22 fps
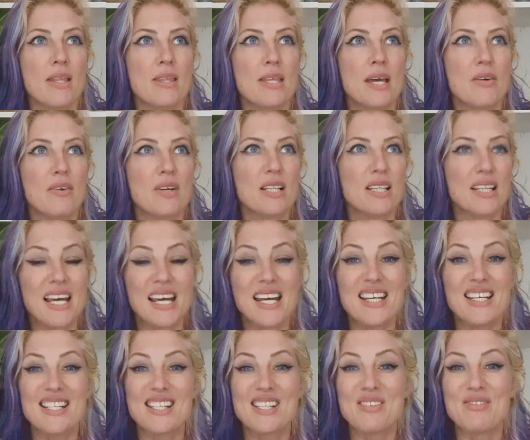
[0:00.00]
there are
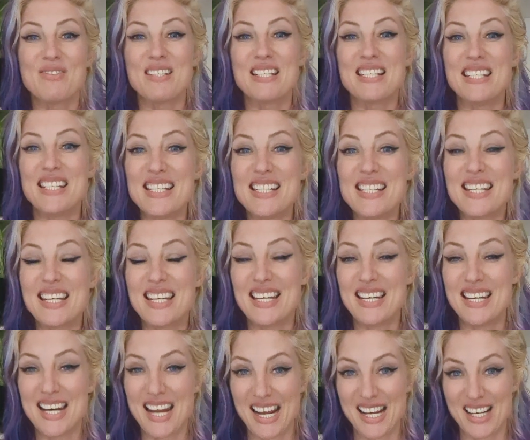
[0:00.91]
layers of
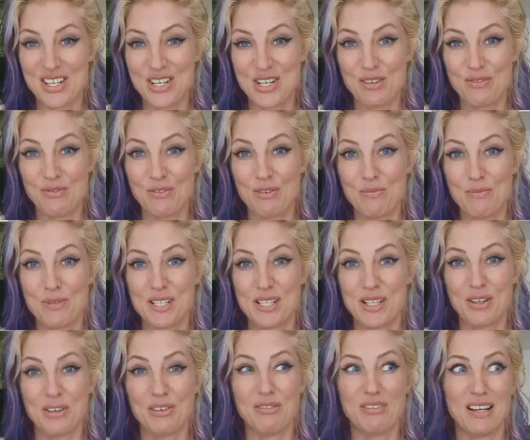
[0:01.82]
disconnection from
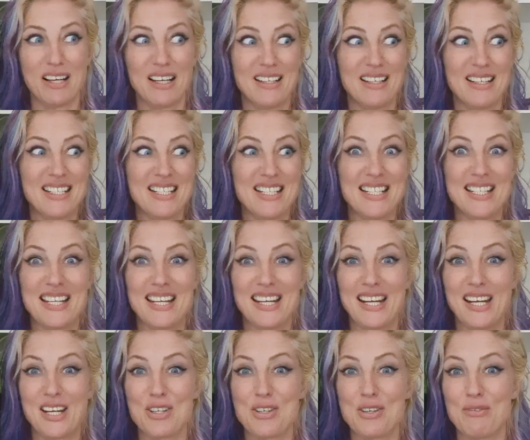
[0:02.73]
self, like a
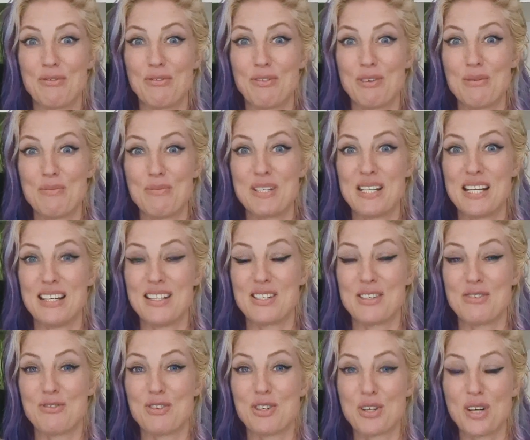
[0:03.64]
disconnection from
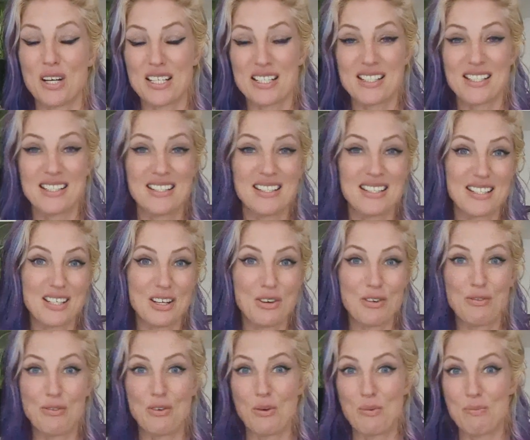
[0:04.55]
sense of trust in
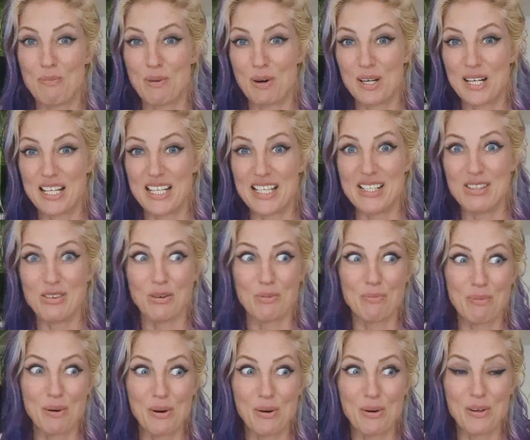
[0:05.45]
self or body or
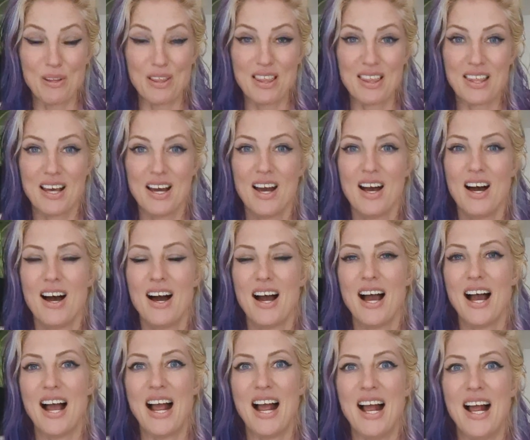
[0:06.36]
both,
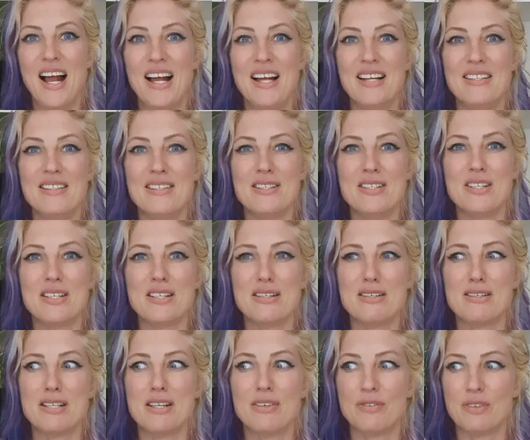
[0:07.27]
and
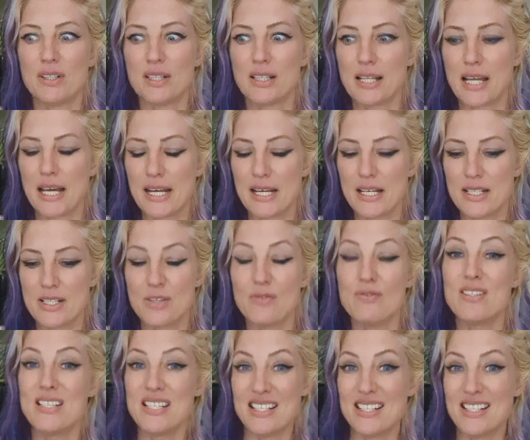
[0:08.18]
different layers
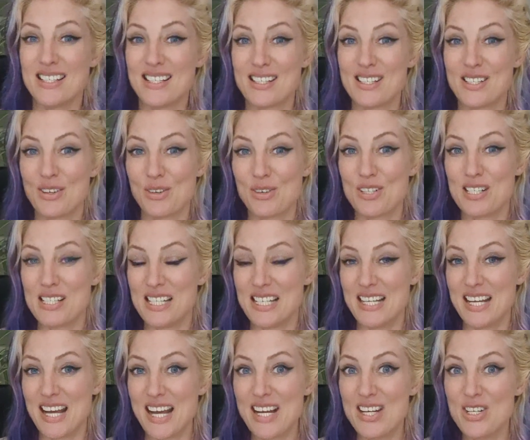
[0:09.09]
of
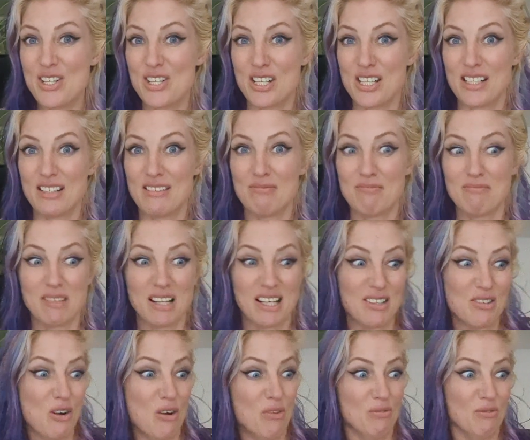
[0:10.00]
disassociation,
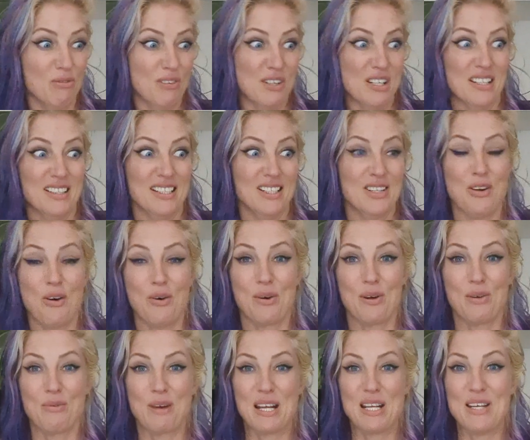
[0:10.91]
like not really
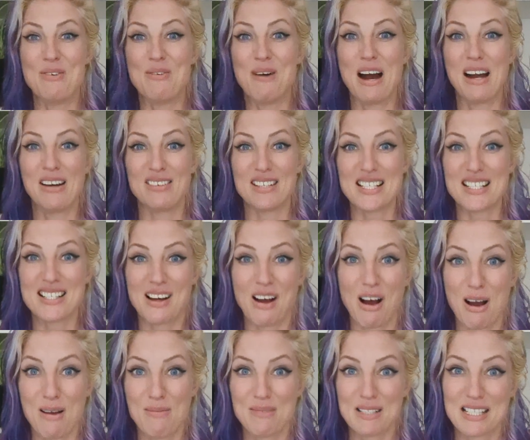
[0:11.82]
knowing where you are in
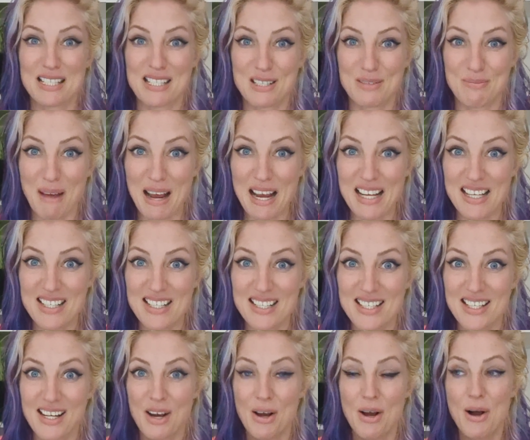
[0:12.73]
time and
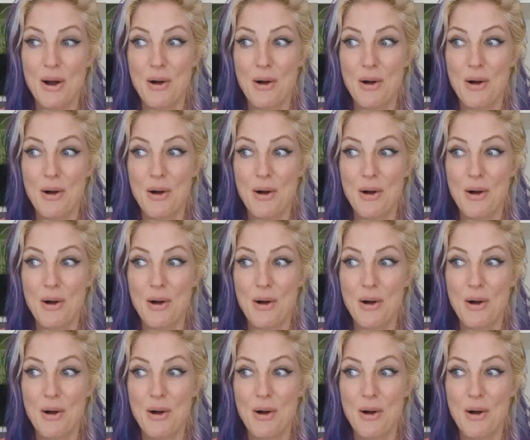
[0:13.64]
space,